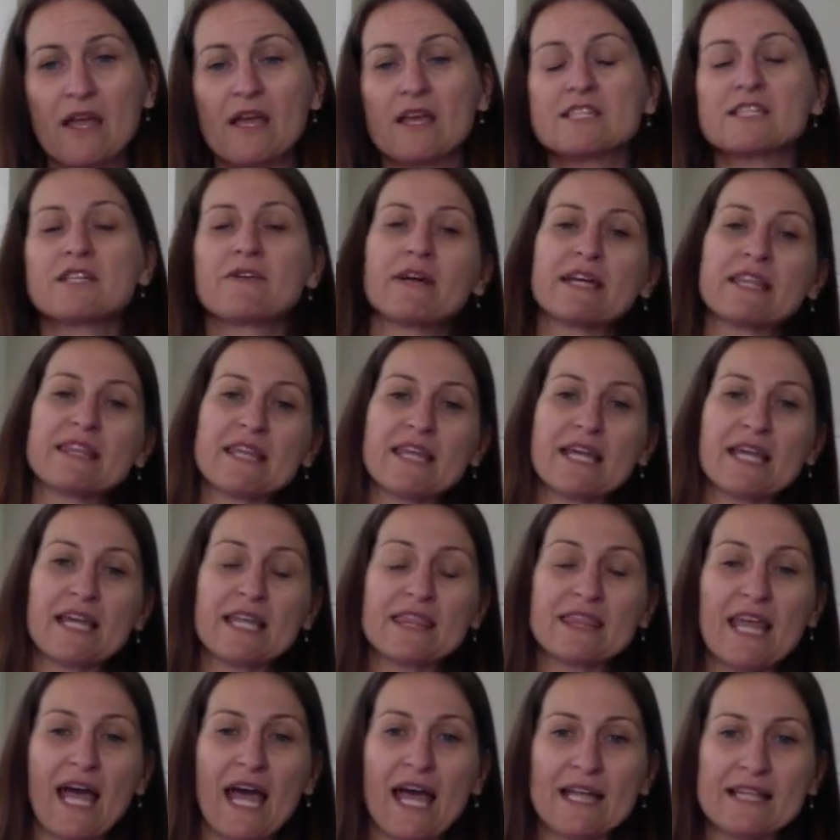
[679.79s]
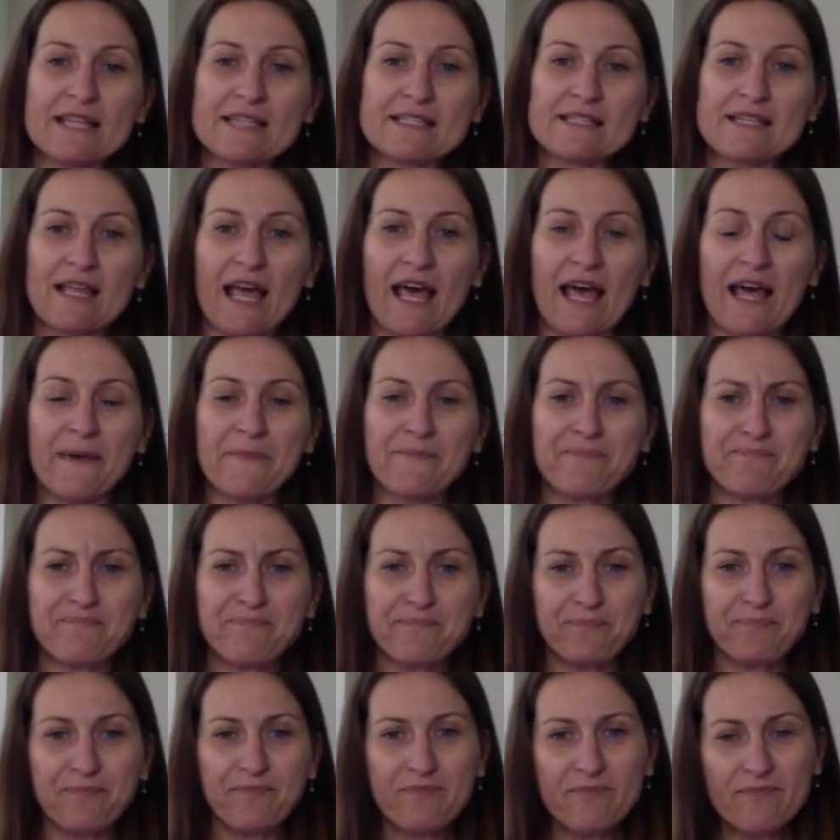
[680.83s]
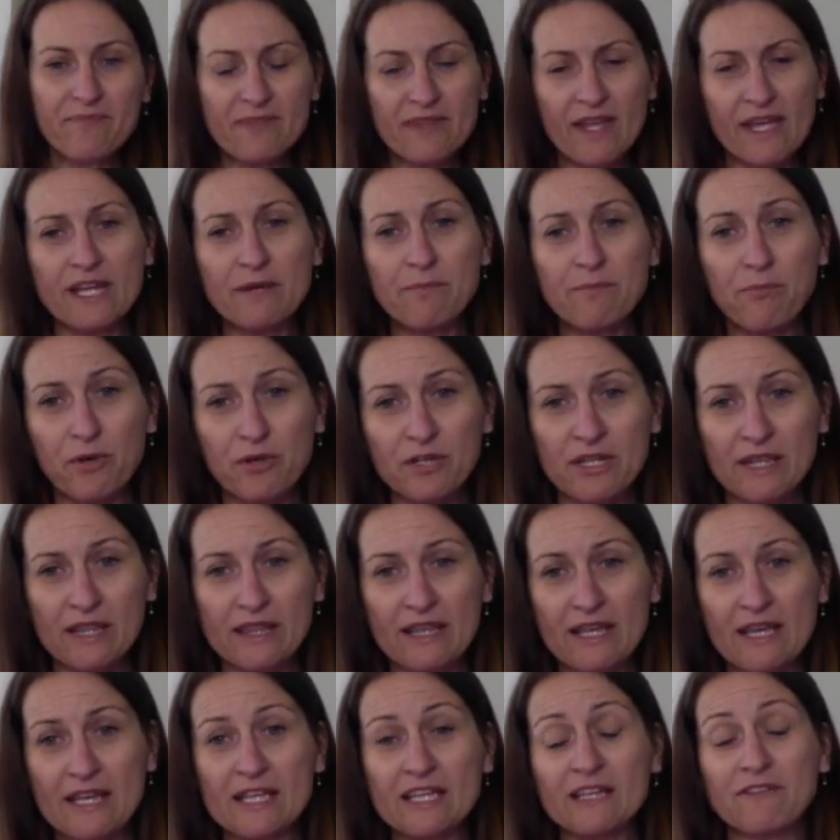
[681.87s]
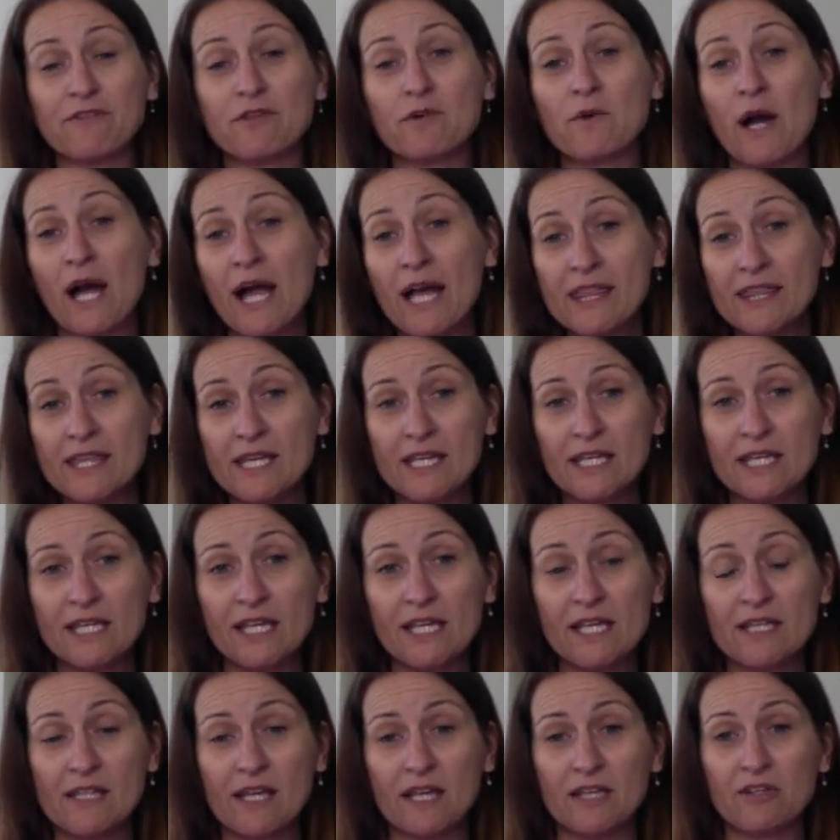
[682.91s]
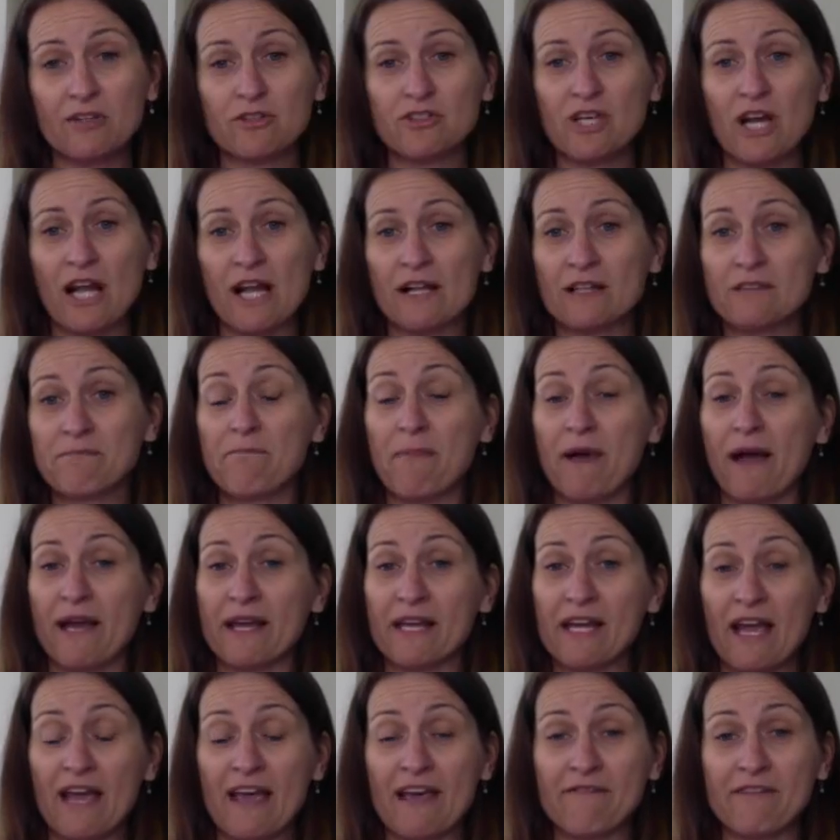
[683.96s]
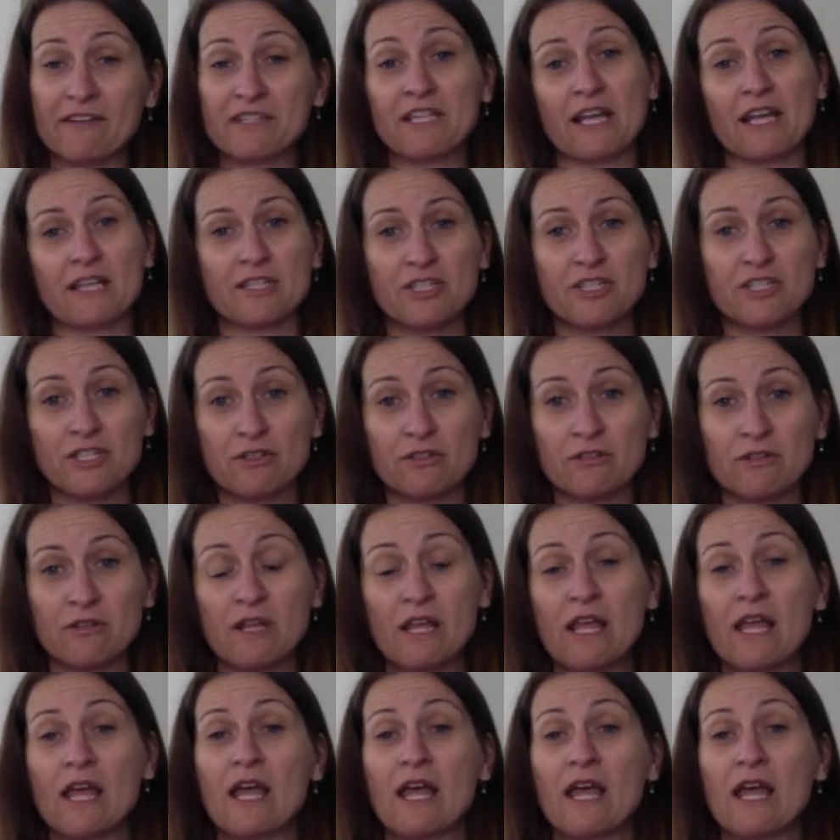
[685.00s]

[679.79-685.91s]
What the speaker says: So I think that's an important thing. If you are thinking that your child might have attentional